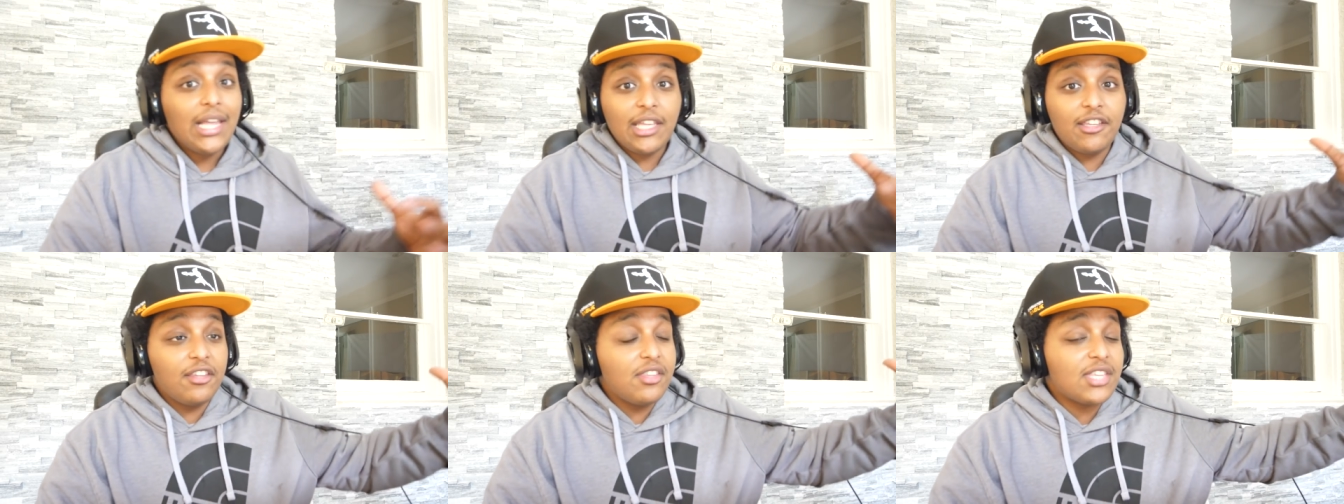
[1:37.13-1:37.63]

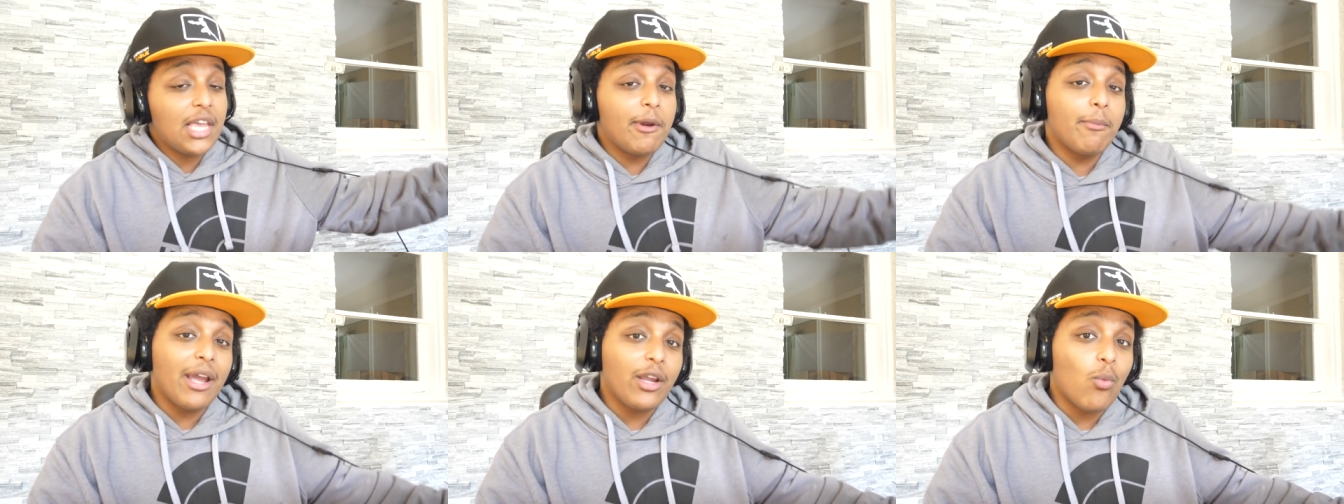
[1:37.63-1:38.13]
They did the same
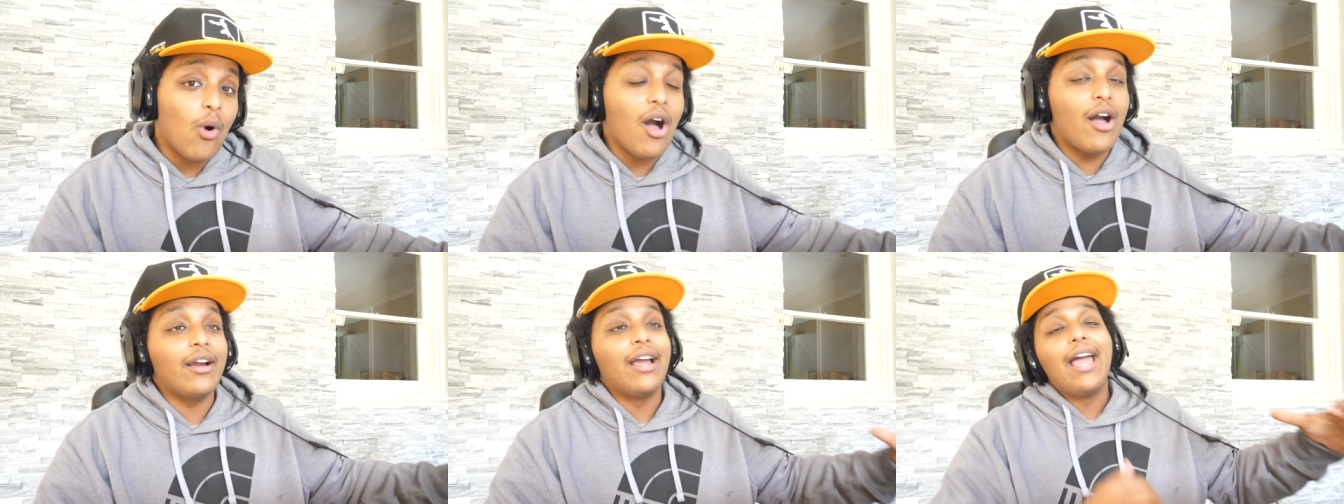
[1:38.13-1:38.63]
to Mike
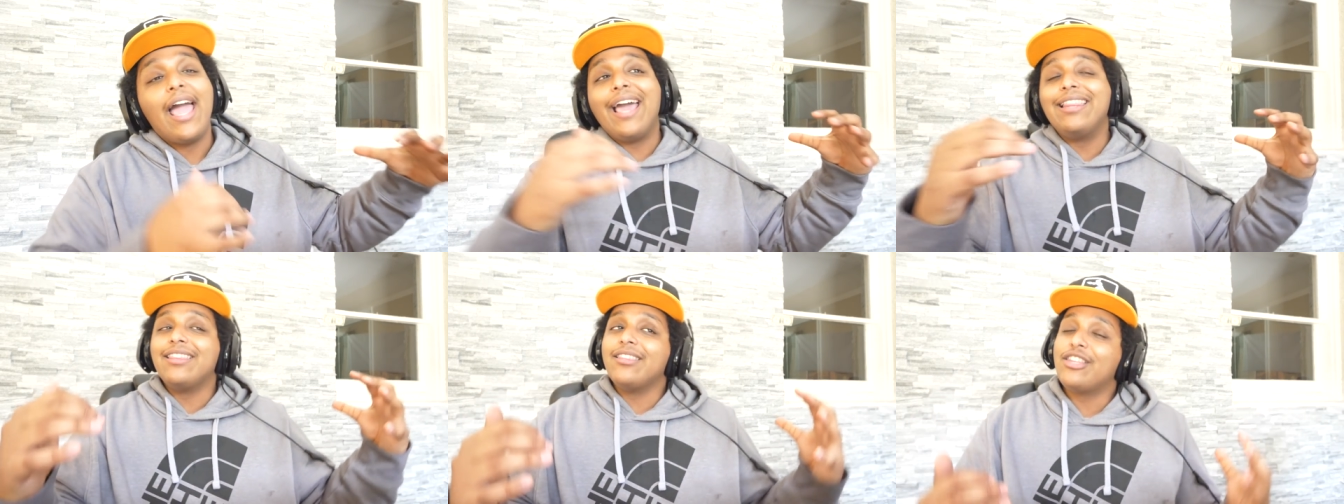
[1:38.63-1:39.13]
Wong,
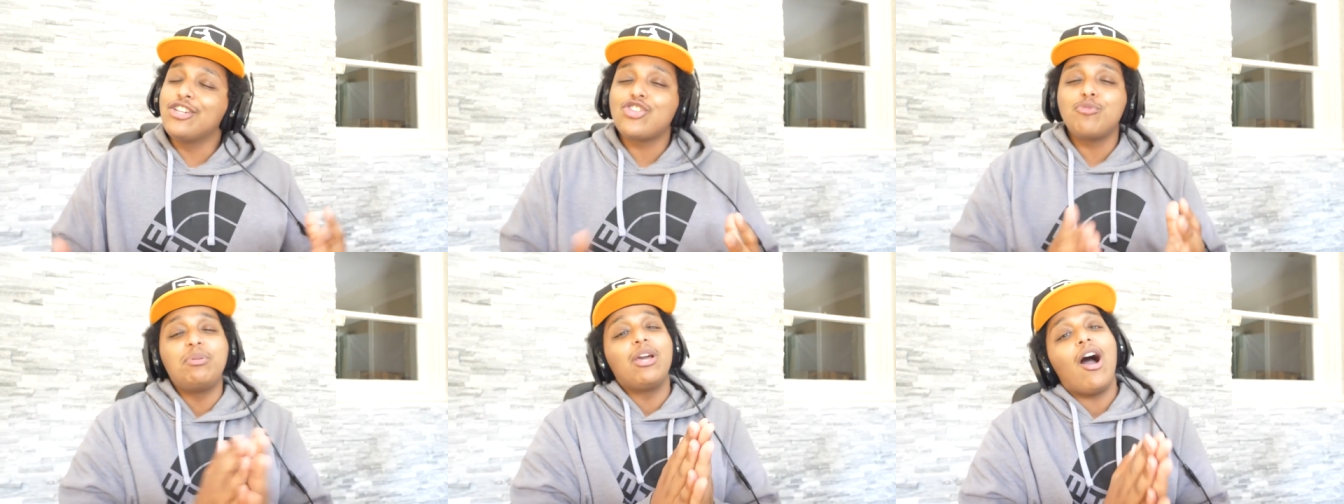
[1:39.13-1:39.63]
and this
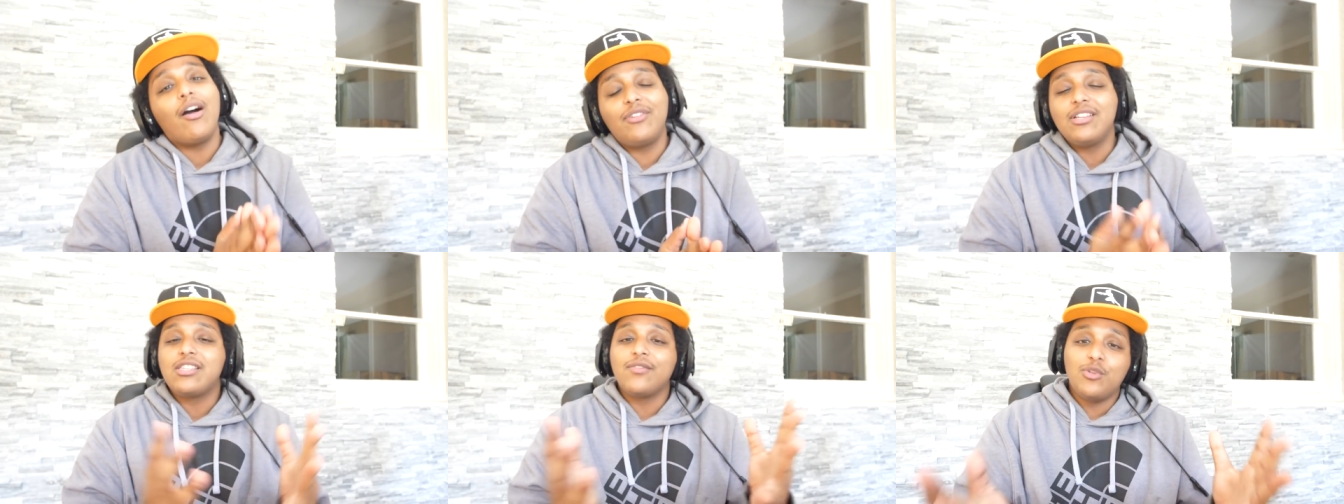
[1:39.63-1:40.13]
should be
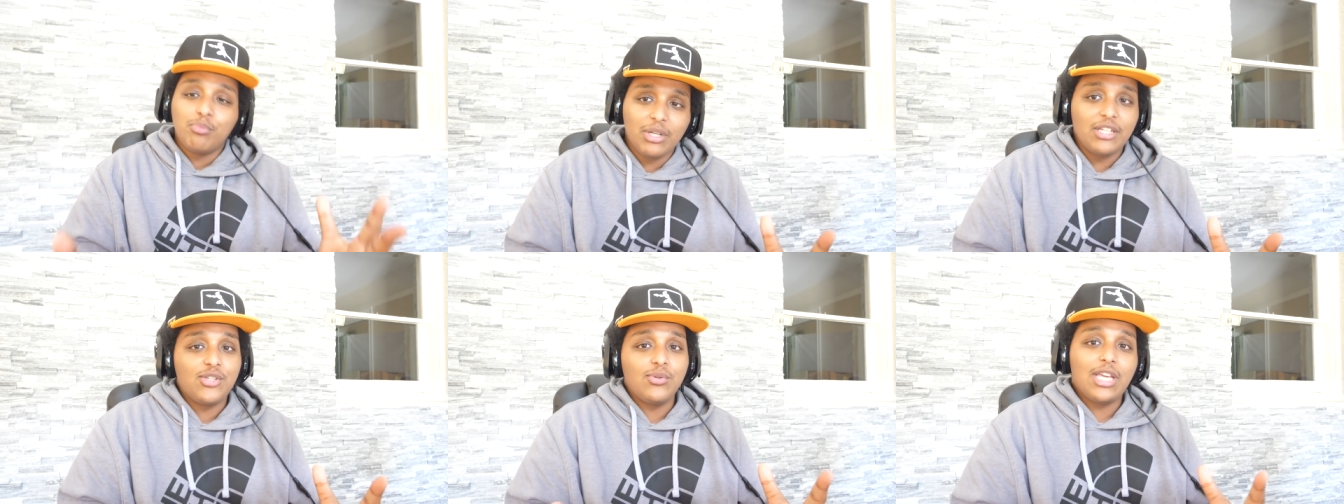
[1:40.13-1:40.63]
obvious if you
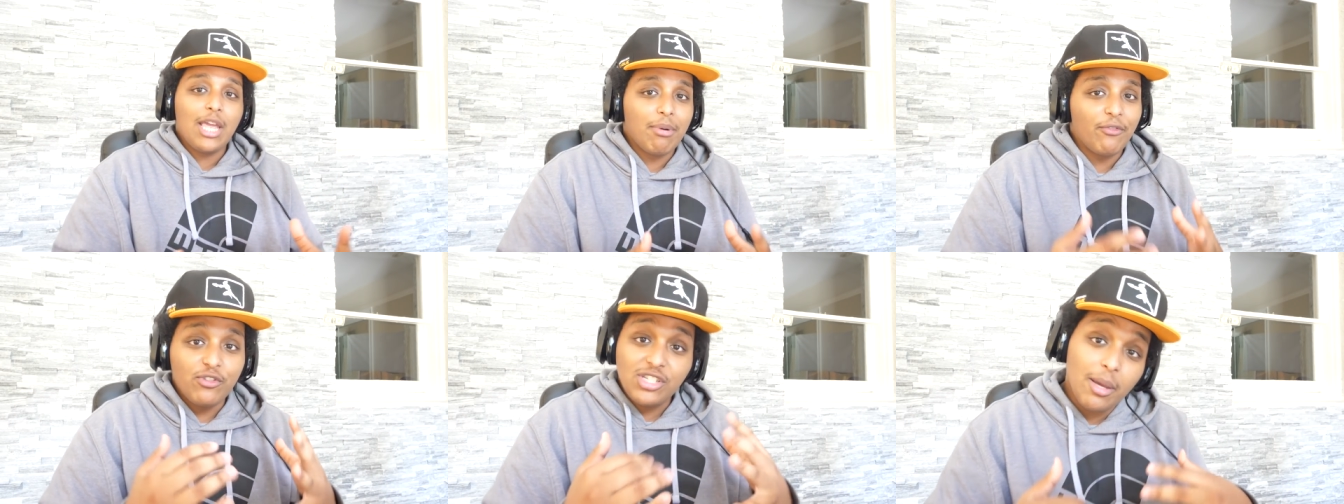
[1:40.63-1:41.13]
play 2K,
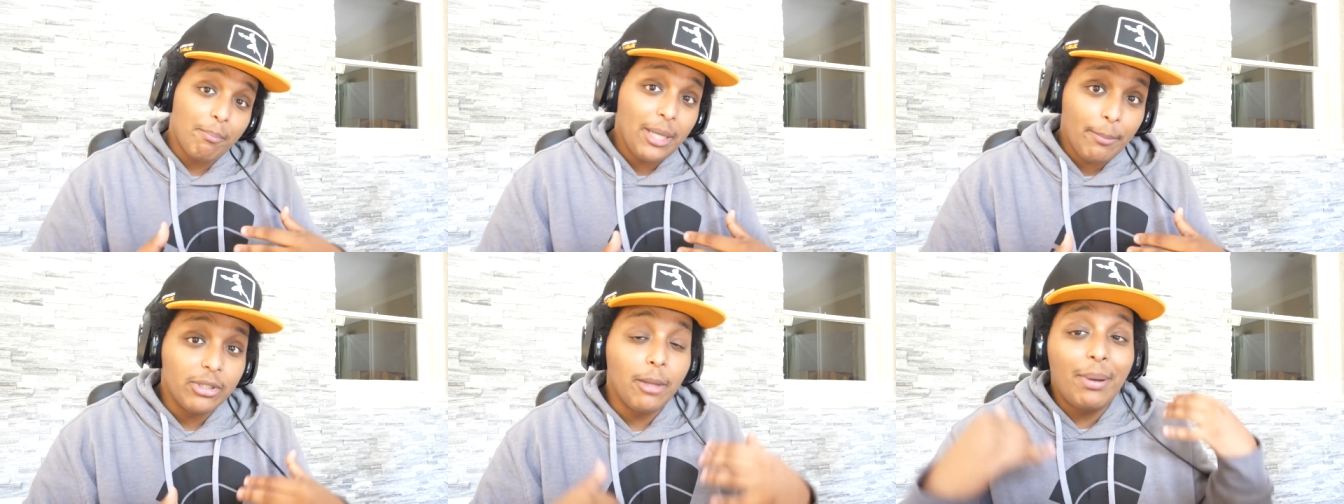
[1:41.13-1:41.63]
but for some
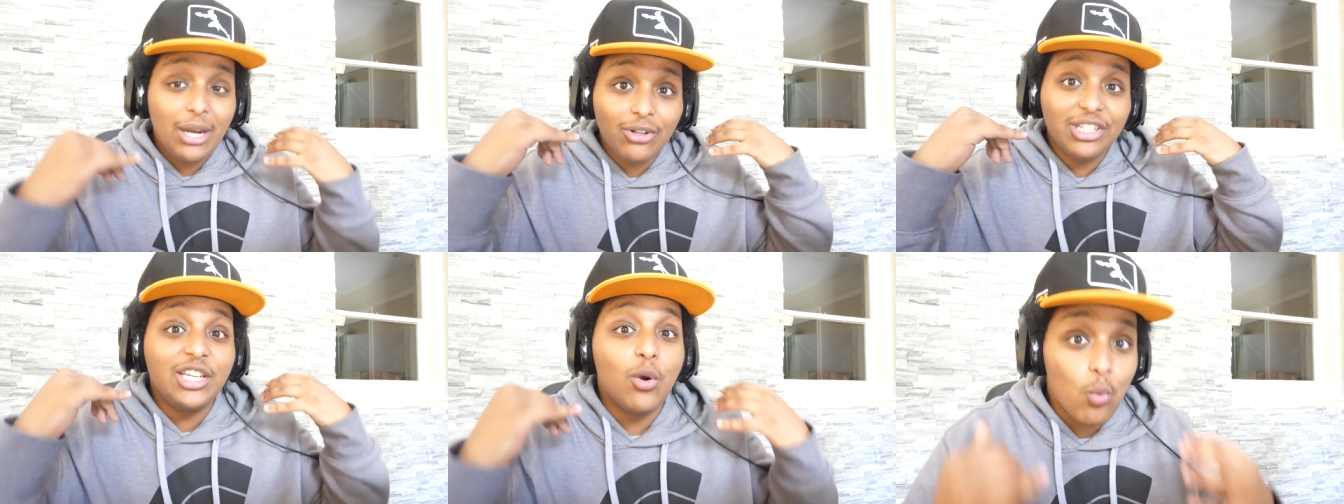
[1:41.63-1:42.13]
people,
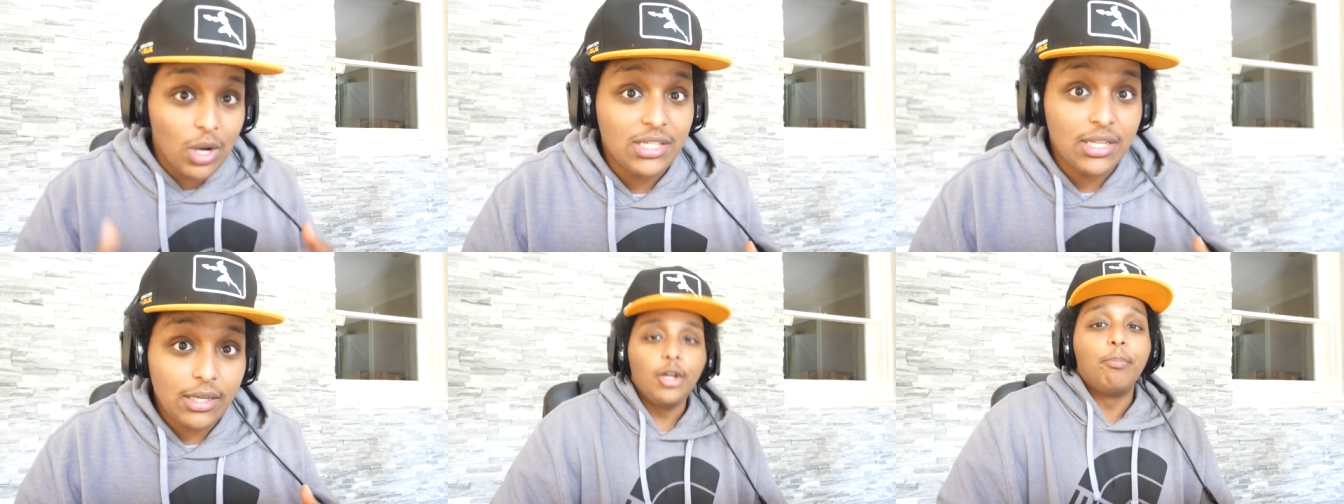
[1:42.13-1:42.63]
apparently it
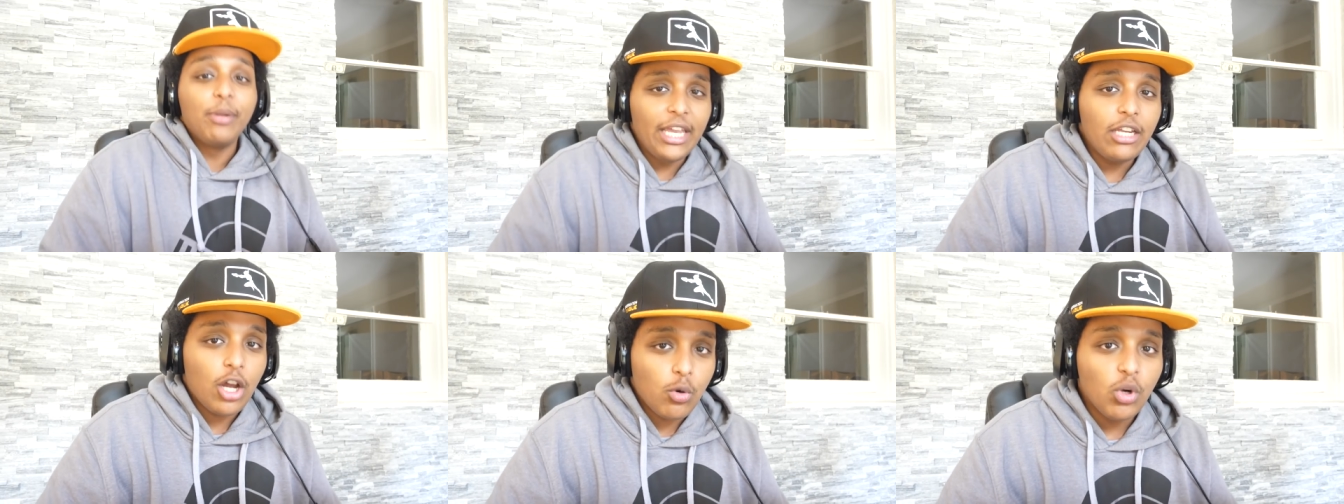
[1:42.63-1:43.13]
wasn't. They're
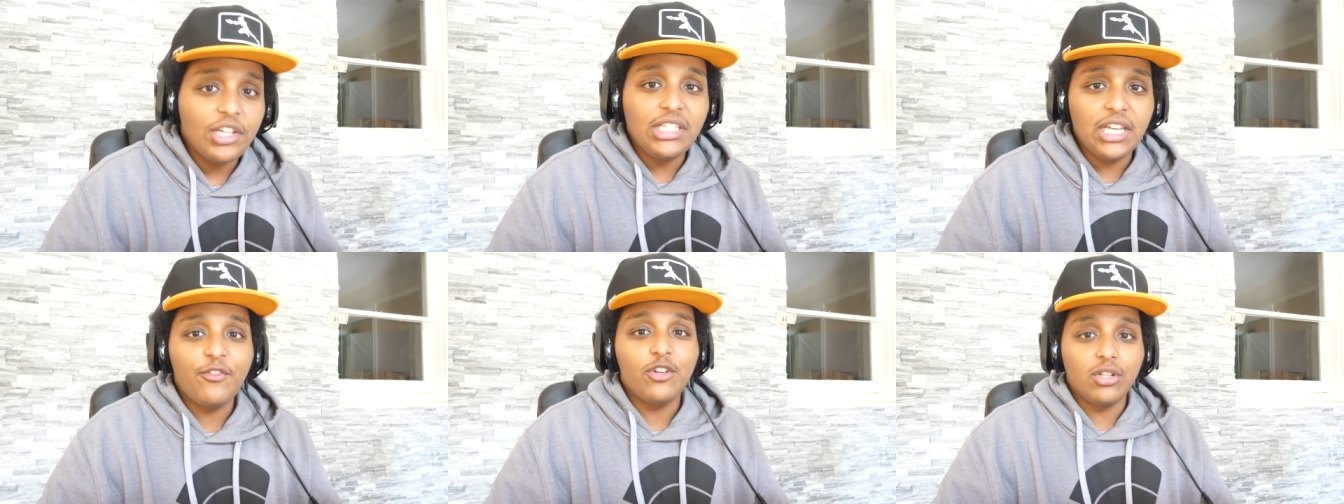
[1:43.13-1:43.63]
playing on rookie
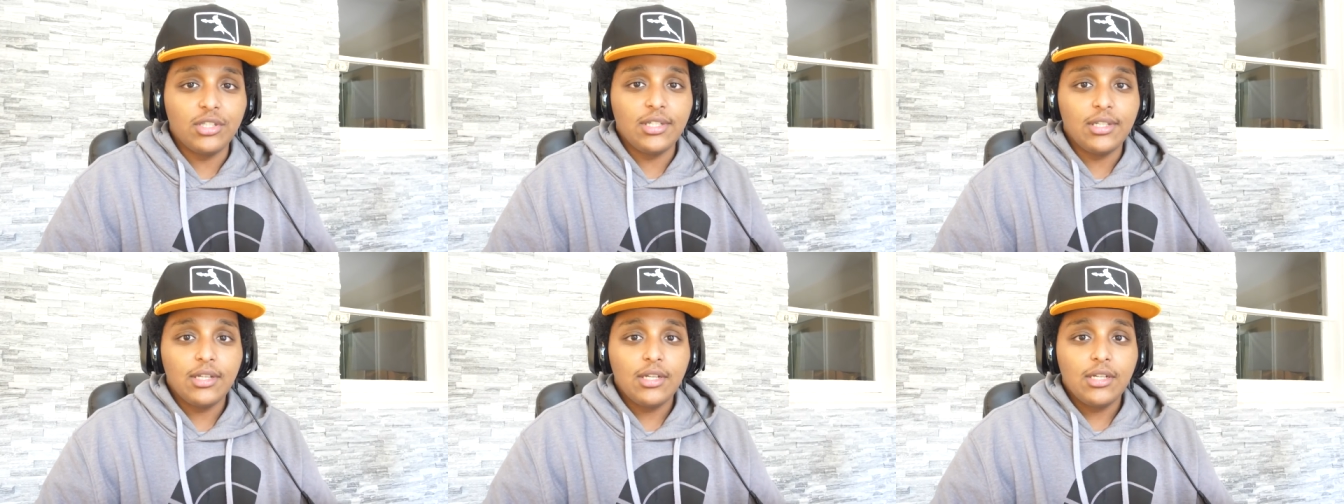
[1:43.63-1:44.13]
difficulty.